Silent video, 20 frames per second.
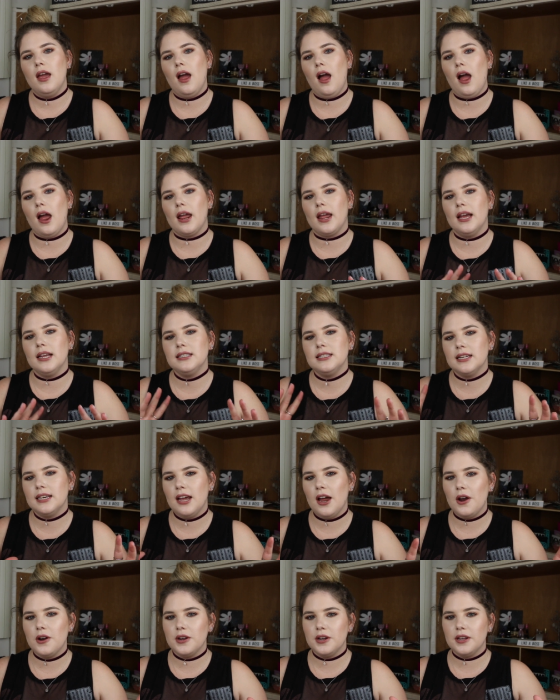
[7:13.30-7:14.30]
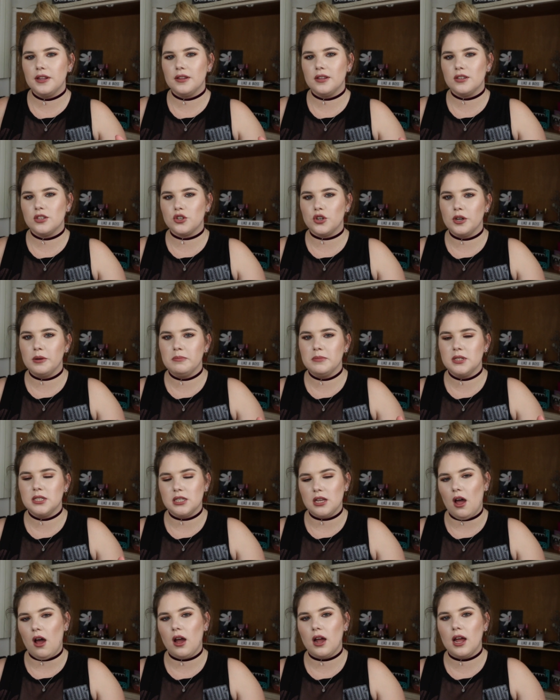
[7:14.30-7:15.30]
I guess I counted in the Scream
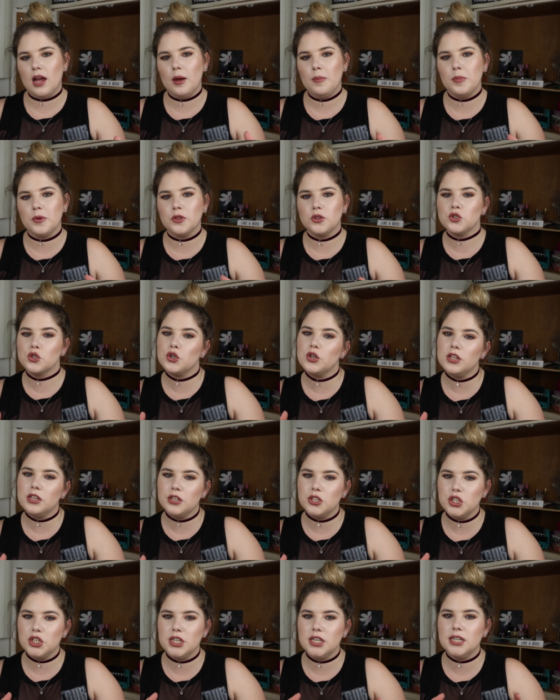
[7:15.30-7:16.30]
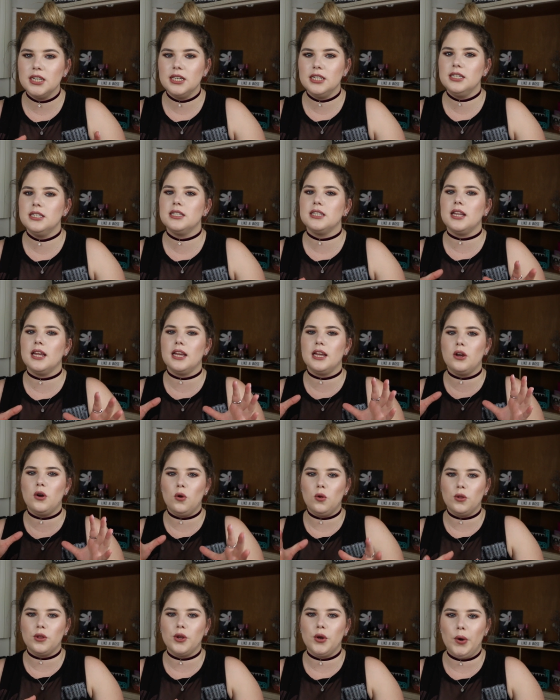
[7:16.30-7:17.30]
saga, but the trilogy is like
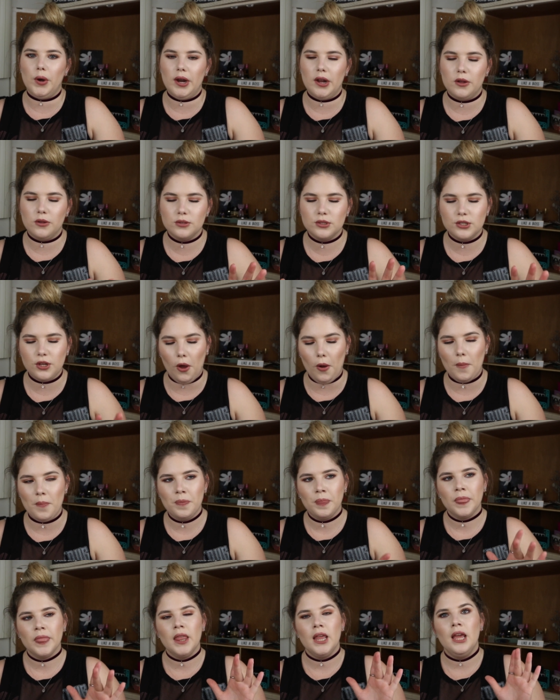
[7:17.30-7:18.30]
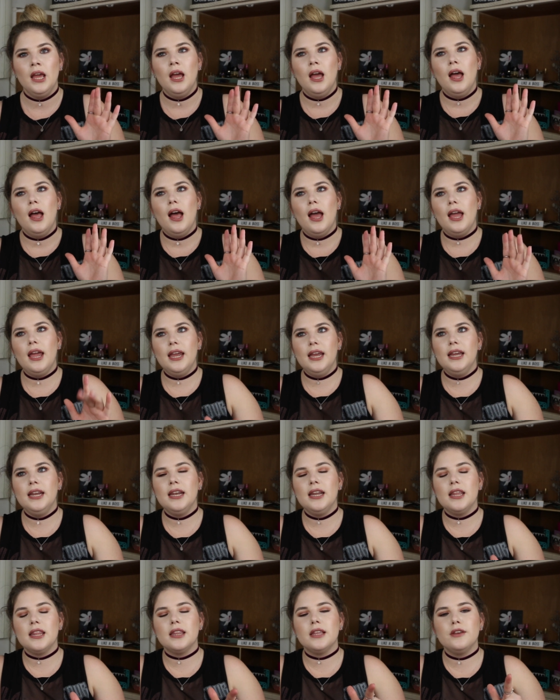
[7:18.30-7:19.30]
holy grail. So
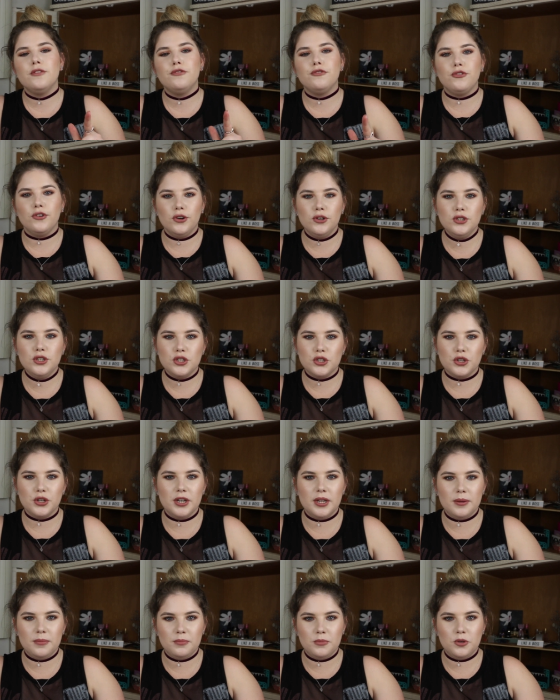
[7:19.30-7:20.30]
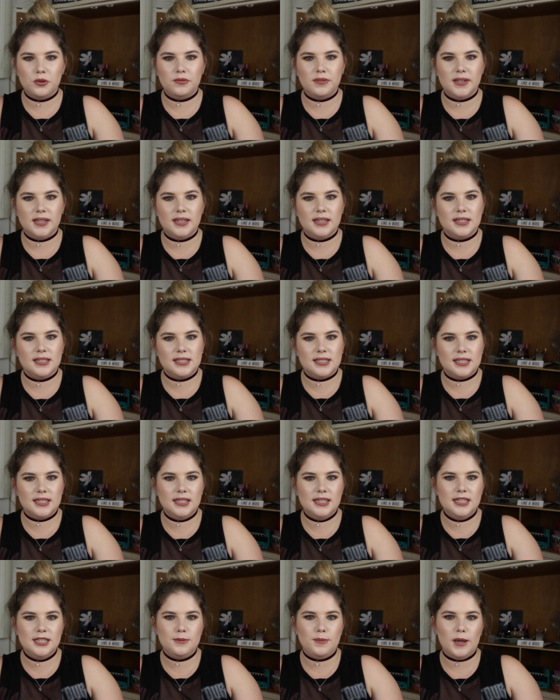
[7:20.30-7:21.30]
in the first Scream movie,
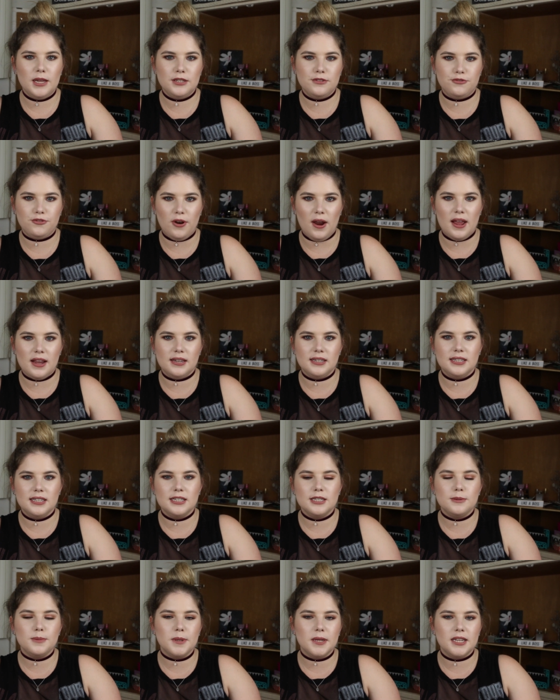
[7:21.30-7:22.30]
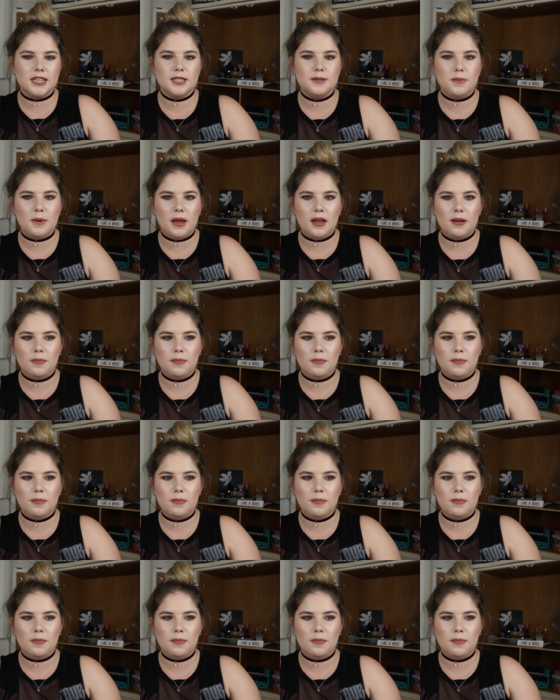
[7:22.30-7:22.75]
Sydney's best friend is played